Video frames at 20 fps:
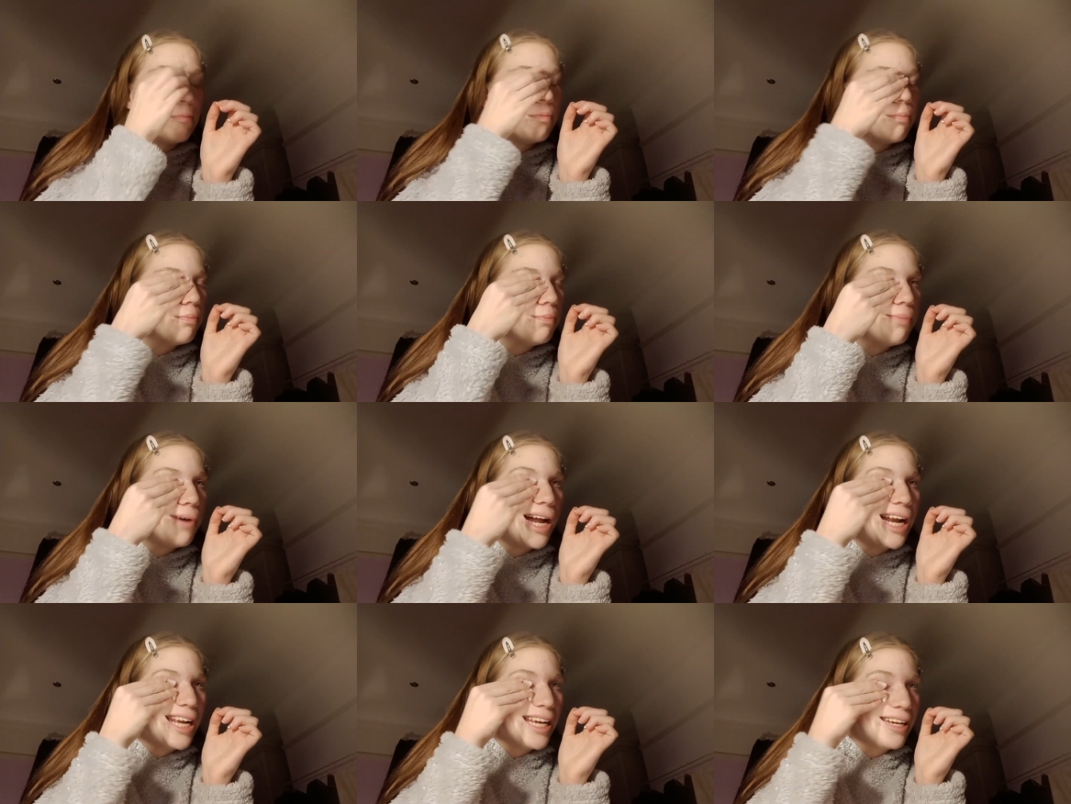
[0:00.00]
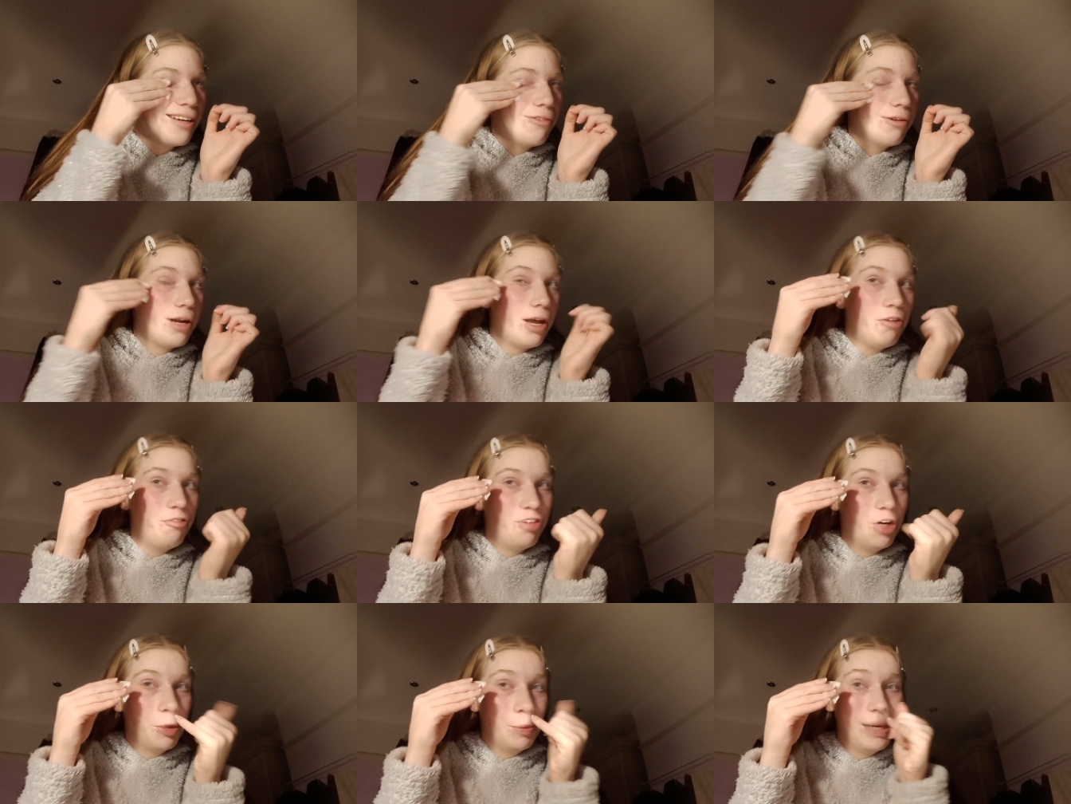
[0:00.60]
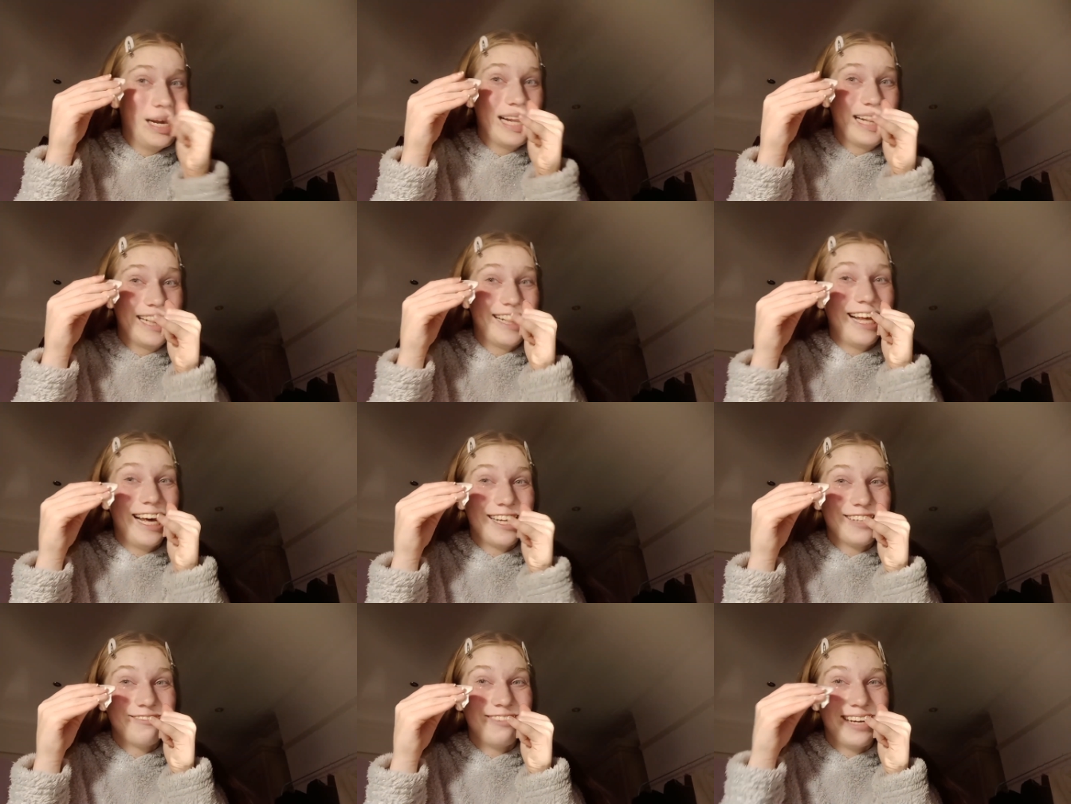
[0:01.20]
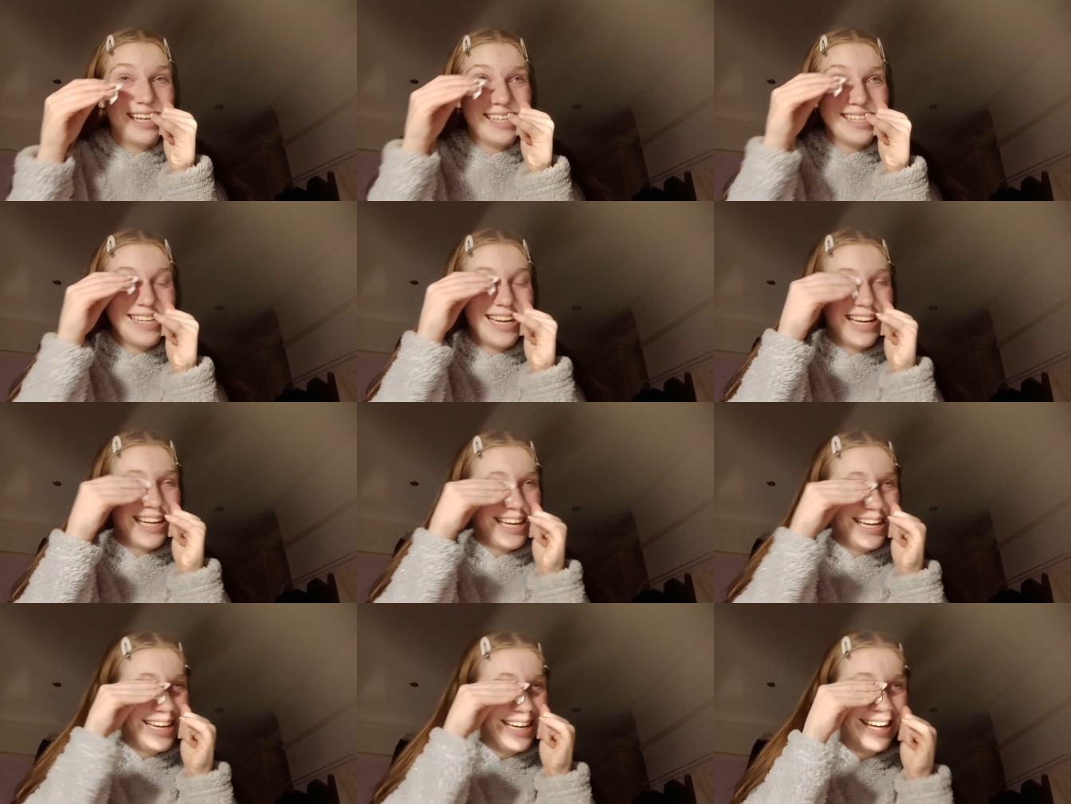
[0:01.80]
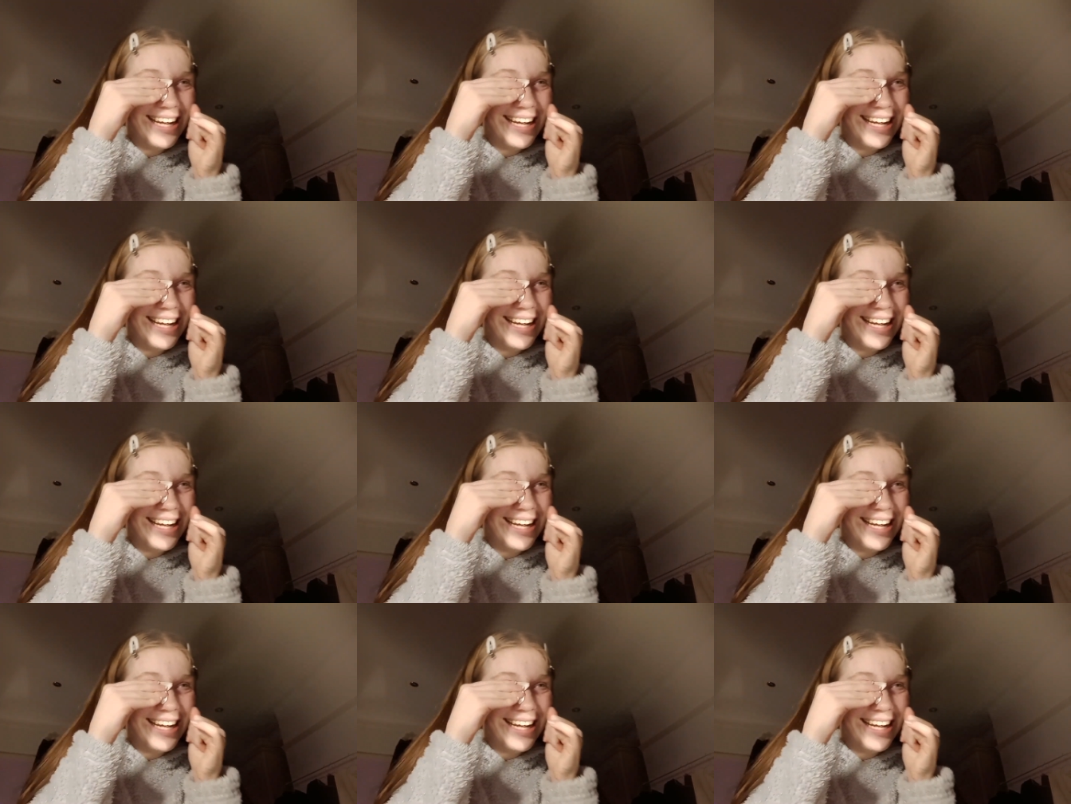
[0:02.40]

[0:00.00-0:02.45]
barely. When I film it, that's what I study.